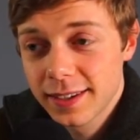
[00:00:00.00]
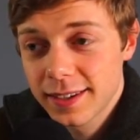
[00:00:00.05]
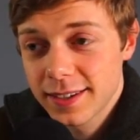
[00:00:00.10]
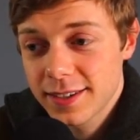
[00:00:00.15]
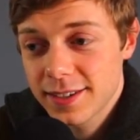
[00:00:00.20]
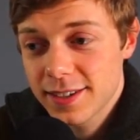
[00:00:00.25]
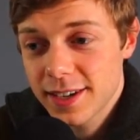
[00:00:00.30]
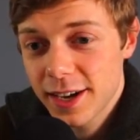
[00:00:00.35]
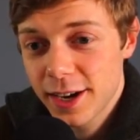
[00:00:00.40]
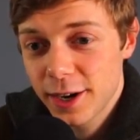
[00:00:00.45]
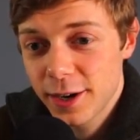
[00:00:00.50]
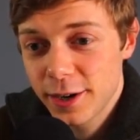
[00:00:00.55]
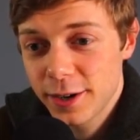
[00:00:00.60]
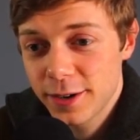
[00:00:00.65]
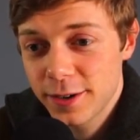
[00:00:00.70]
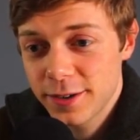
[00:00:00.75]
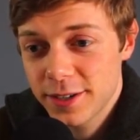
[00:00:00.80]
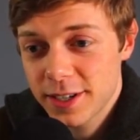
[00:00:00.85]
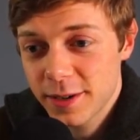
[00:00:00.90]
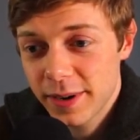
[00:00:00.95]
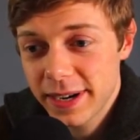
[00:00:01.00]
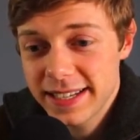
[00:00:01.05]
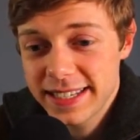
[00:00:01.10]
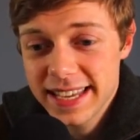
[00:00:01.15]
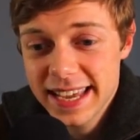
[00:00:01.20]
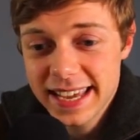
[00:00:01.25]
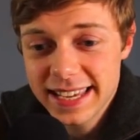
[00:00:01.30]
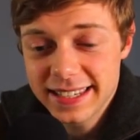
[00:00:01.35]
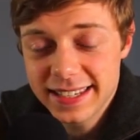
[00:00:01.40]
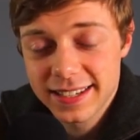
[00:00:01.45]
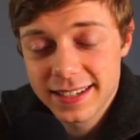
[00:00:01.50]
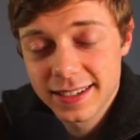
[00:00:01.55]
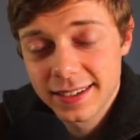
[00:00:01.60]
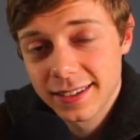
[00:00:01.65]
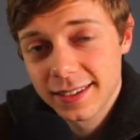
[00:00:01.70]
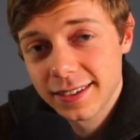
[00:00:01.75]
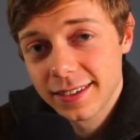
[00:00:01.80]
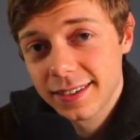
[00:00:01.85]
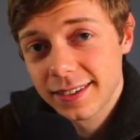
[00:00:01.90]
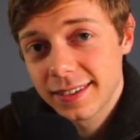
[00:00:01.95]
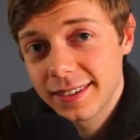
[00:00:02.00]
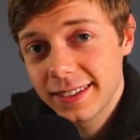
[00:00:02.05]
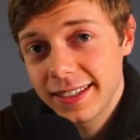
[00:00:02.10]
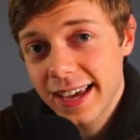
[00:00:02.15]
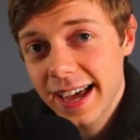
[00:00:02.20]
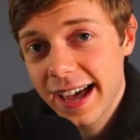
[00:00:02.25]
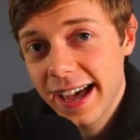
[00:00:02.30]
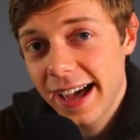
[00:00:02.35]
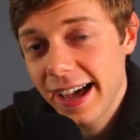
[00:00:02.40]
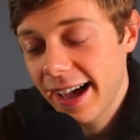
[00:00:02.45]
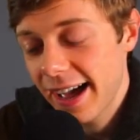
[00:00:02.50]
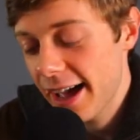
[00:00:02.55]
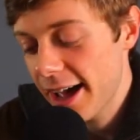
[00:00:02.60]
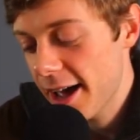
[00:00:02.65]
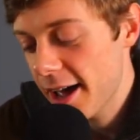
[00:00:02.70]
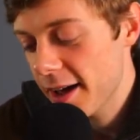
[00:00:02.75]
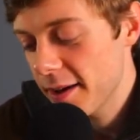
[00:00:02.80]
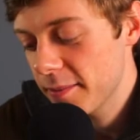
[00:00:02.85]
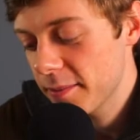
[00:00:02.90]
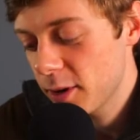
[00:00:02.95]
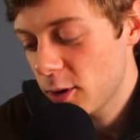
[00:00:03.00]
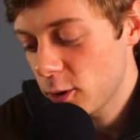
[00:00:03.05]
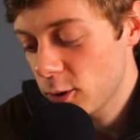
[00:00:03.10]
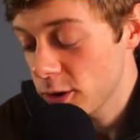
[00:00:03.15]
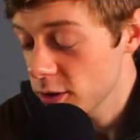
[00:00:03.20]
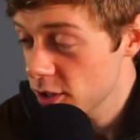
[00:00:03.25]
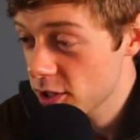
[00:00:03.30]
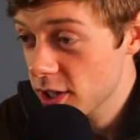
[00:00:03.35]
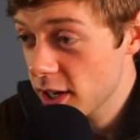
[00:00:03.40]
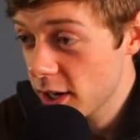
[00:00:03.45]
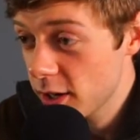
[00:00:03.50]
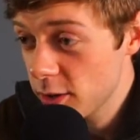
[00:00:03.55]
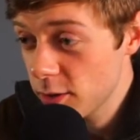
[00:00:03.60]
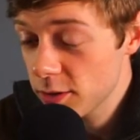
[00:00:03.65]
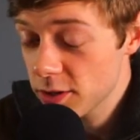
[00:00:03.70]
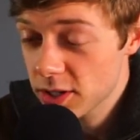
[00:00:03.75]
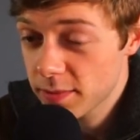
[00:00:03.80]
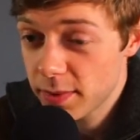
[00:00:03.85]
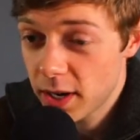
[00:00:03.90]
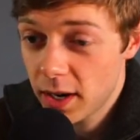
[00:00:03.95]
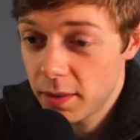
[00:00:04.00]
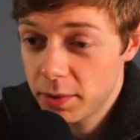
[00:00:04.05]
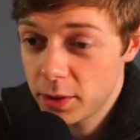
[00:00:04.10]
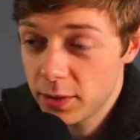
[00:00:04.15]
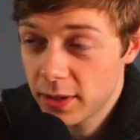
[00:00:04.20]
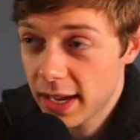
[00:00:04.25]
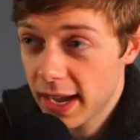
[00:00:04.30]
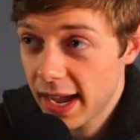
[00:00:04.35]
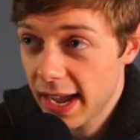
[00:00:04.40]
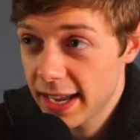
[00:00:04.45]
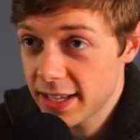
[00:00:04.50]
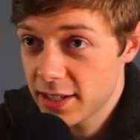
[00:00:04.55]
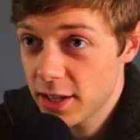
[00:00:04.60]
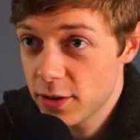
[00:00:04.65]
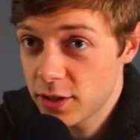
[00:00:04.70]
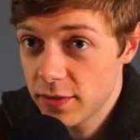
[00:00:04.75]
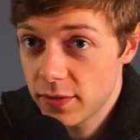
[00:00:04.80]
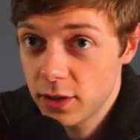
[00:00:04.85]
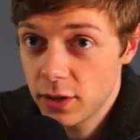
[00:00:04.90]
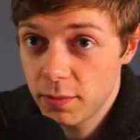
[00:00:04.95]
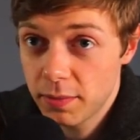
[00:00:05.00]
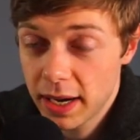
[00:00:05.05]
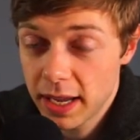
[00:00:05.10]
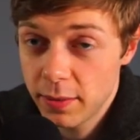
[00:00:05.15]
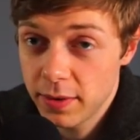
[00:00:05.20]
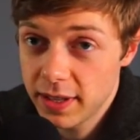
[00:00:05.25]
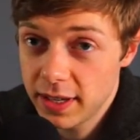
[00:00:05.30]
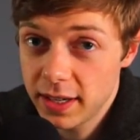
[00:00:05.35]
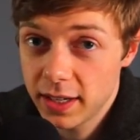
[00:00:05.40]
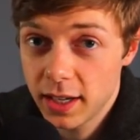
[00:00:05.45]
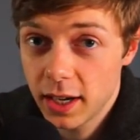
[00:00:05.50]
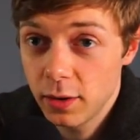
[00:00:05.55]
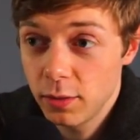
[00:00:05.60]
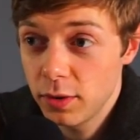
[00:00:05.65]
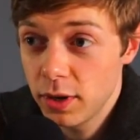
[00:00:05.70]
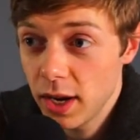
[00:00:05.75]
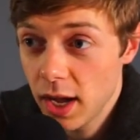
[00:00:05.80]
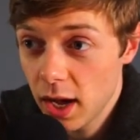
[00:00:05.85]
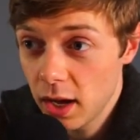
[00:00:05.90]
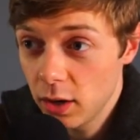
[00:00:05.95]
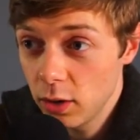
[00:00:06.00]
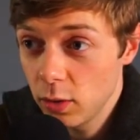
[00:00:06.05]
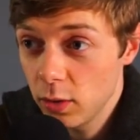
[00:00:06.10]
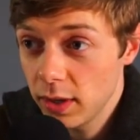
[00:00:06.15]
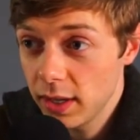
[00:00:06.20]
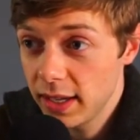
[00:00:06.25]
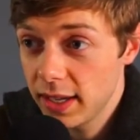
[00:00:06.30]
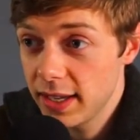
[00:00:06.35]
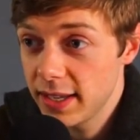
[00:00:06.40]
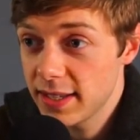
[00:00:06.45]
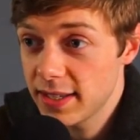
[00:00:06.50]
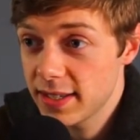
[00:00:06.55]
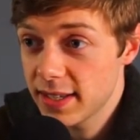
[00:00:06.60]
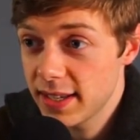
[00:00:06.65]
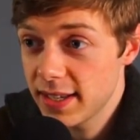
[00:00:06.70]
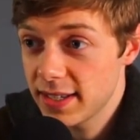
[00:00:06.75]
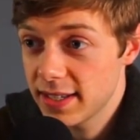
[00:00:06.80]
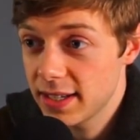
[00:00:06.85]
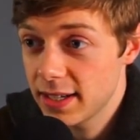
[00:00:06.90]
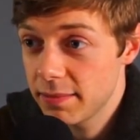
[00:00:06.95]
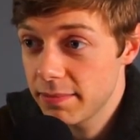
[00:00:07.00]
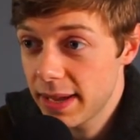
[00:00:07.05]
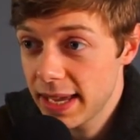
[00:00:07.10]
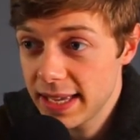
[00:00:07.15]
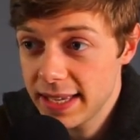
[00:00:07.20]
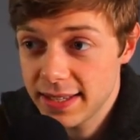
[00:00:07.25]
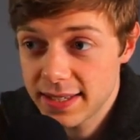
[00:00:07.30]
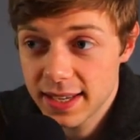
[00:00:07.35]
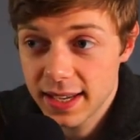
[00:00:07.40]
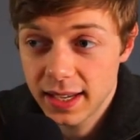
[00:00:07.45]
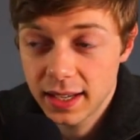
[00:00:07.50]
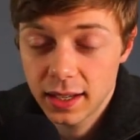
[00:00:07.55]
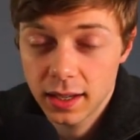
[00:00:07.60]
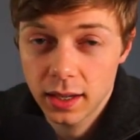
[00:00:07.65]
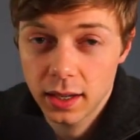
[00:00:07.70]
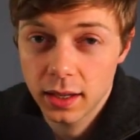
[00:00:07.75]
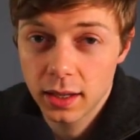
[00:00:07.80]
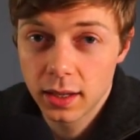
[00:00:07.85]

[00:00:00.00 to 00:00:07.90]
So I did. Yeah. Also, Smart Blue Cat, as those of you who play with Inigo know, is an amazingly